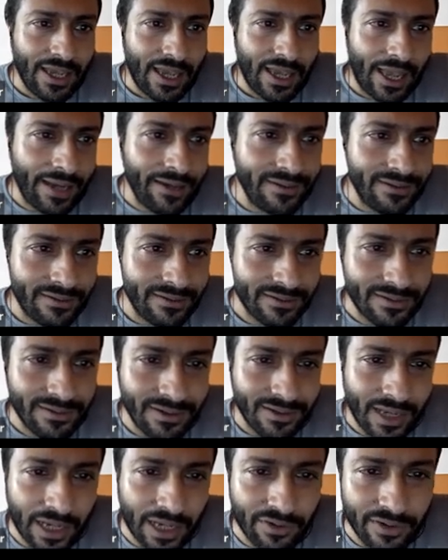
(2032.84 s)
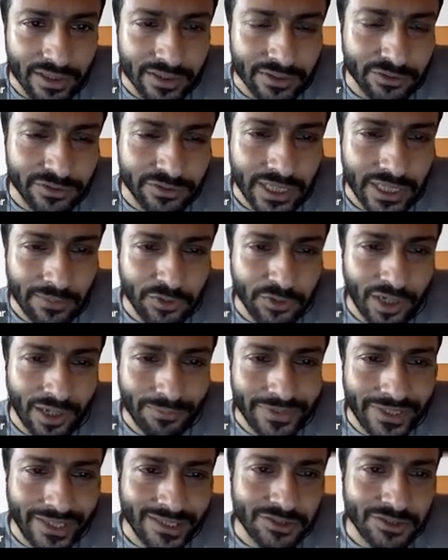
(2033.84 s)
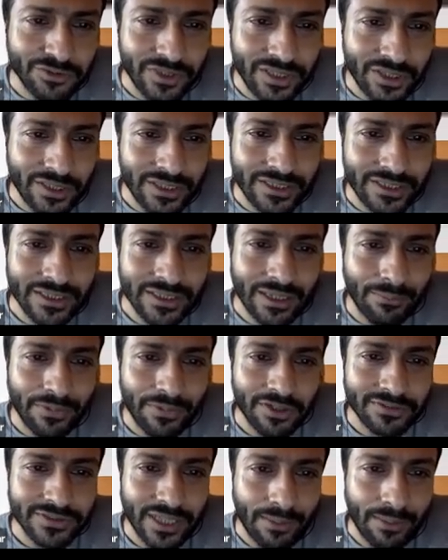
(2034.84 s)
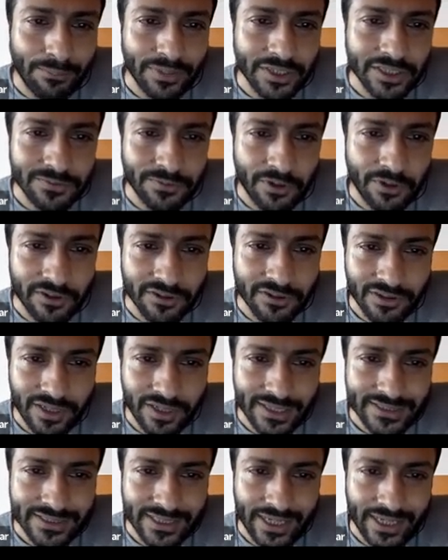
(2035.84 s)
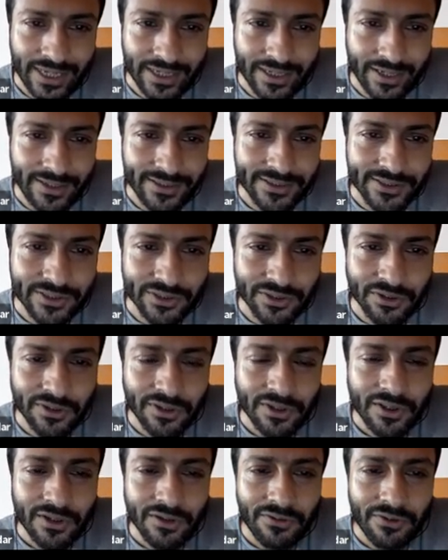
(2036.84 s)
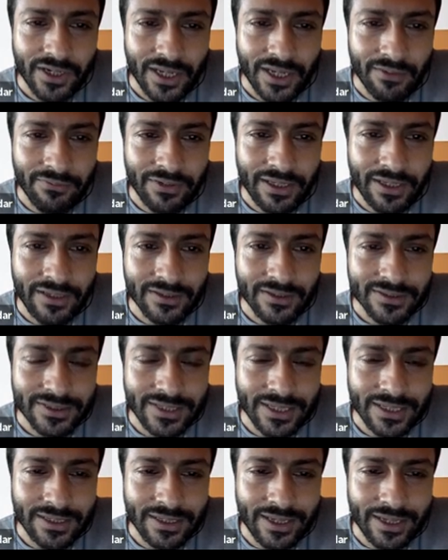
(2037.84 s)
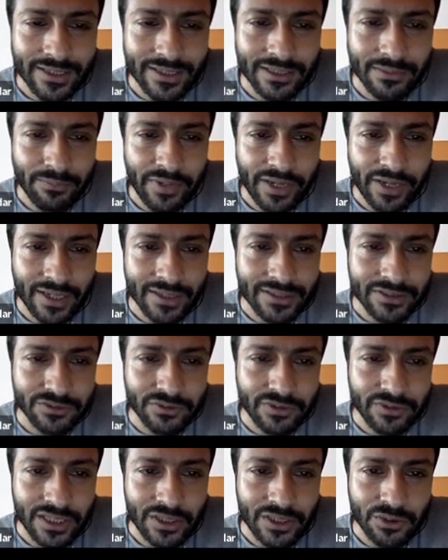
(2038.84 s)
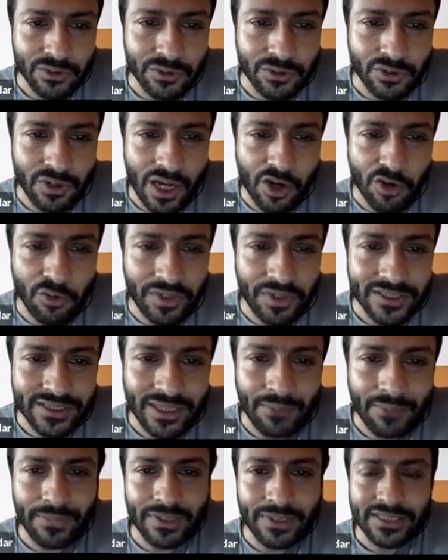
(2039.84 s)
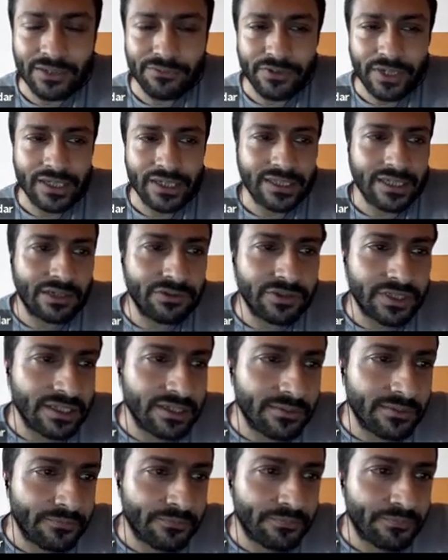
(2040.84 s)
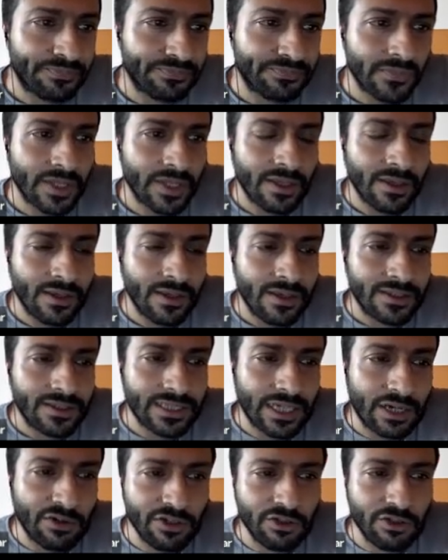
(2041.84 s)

And our we have to update, so we need the number of samples for SA, right? So for every state and action pairs, we need to know how many samples have we encountered. Now